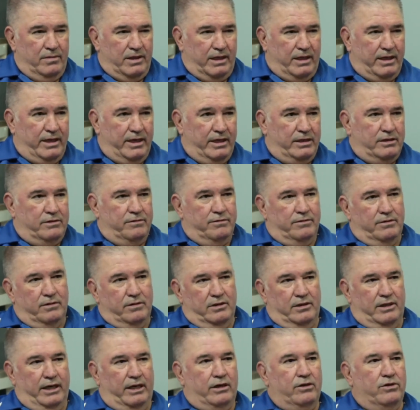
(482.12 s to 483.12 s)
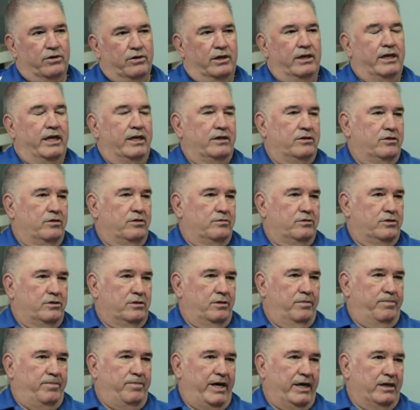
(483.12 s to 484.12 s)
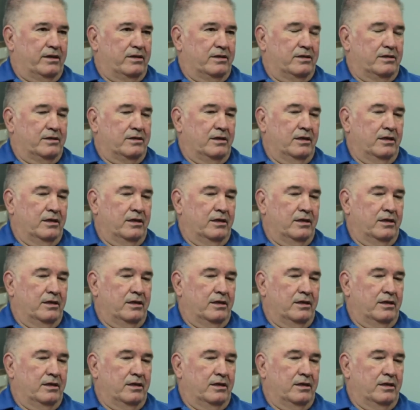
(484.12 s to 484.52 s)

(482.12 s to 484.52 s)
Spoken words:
kids that couldn't get to practice.